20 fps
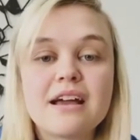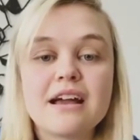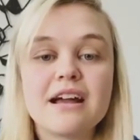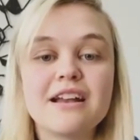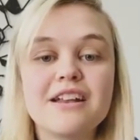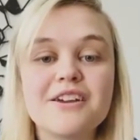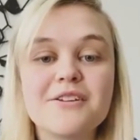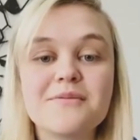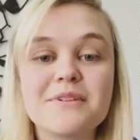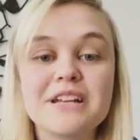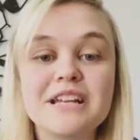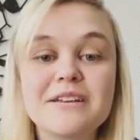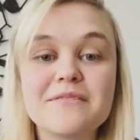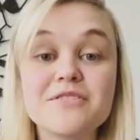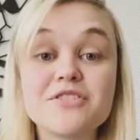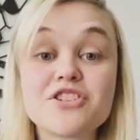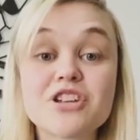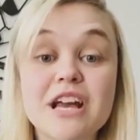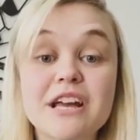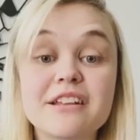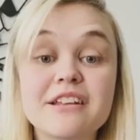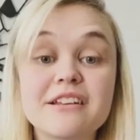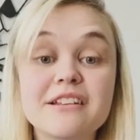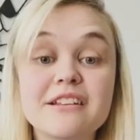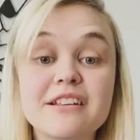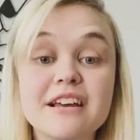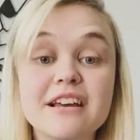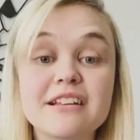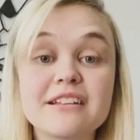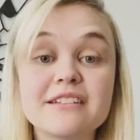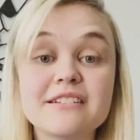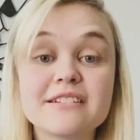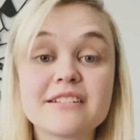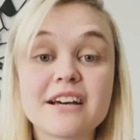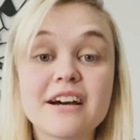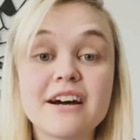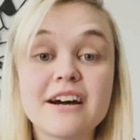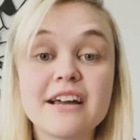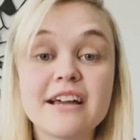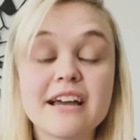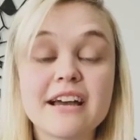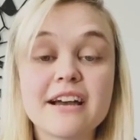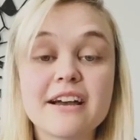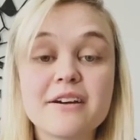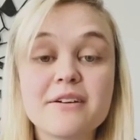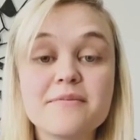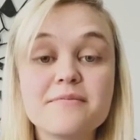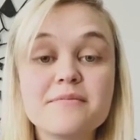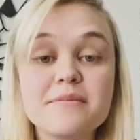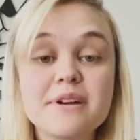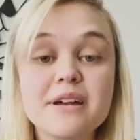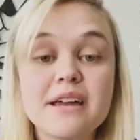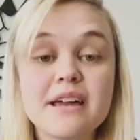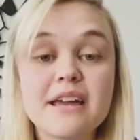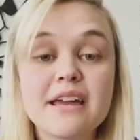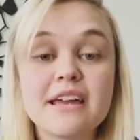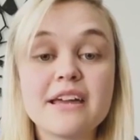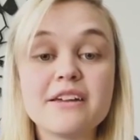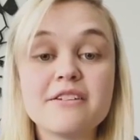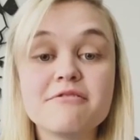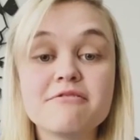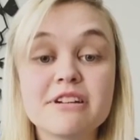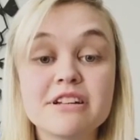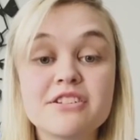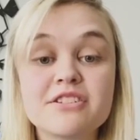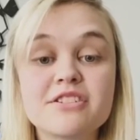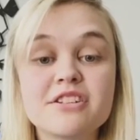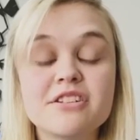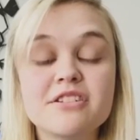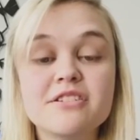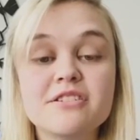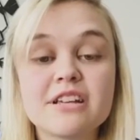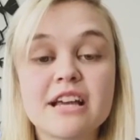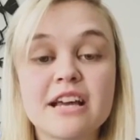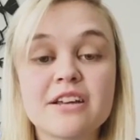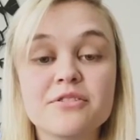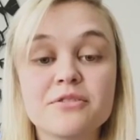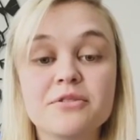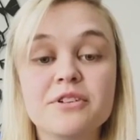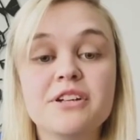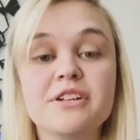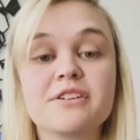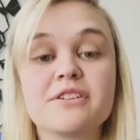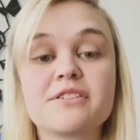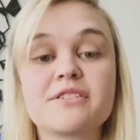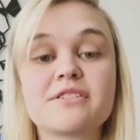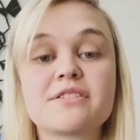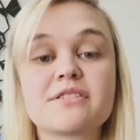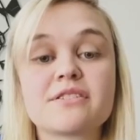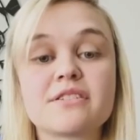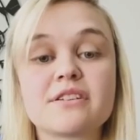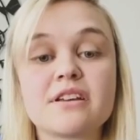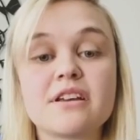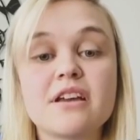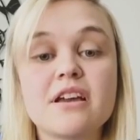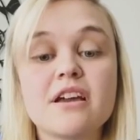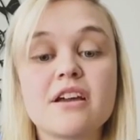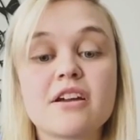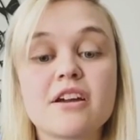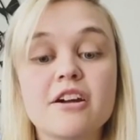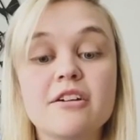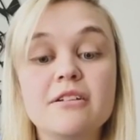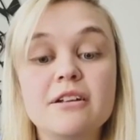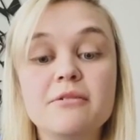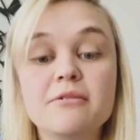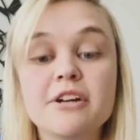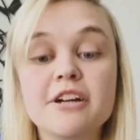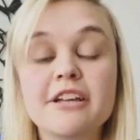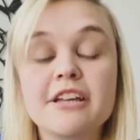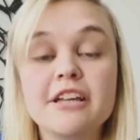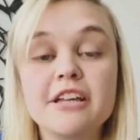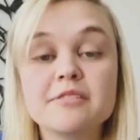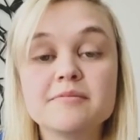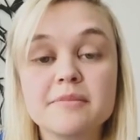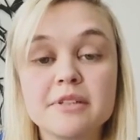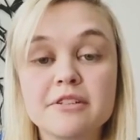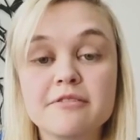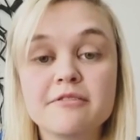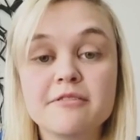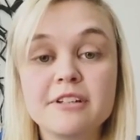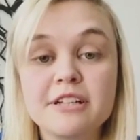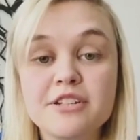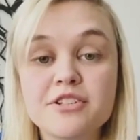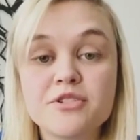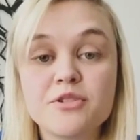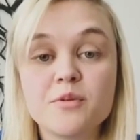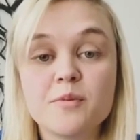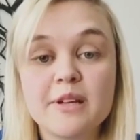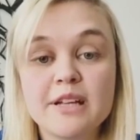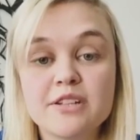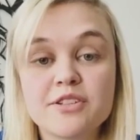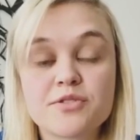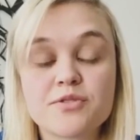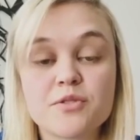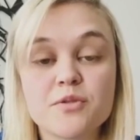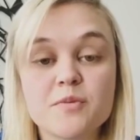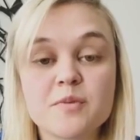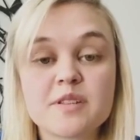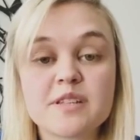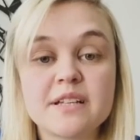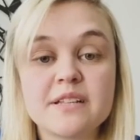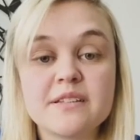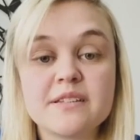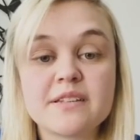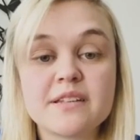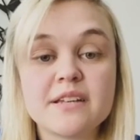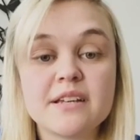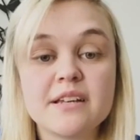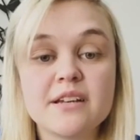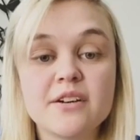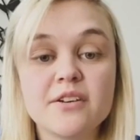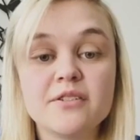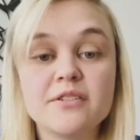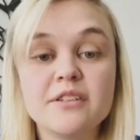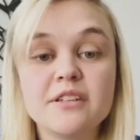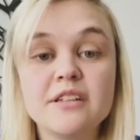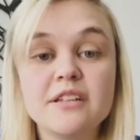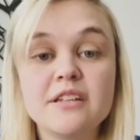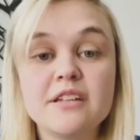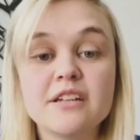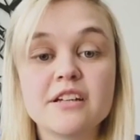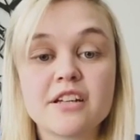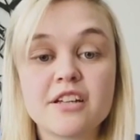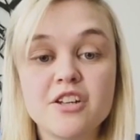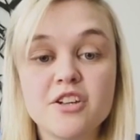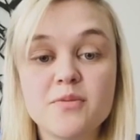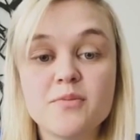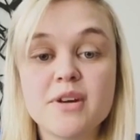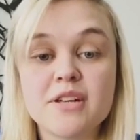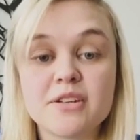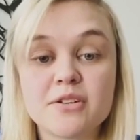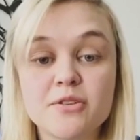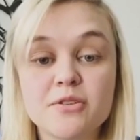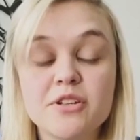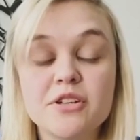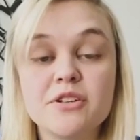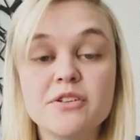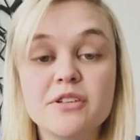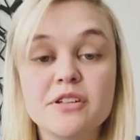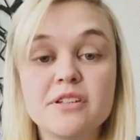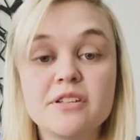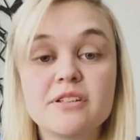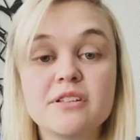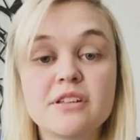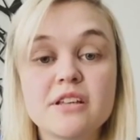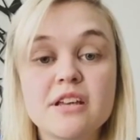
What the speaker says: Hello, my name's Shannon and I am a registered adult nurse, currently working in my regional major trauma centre on the acute medical unit.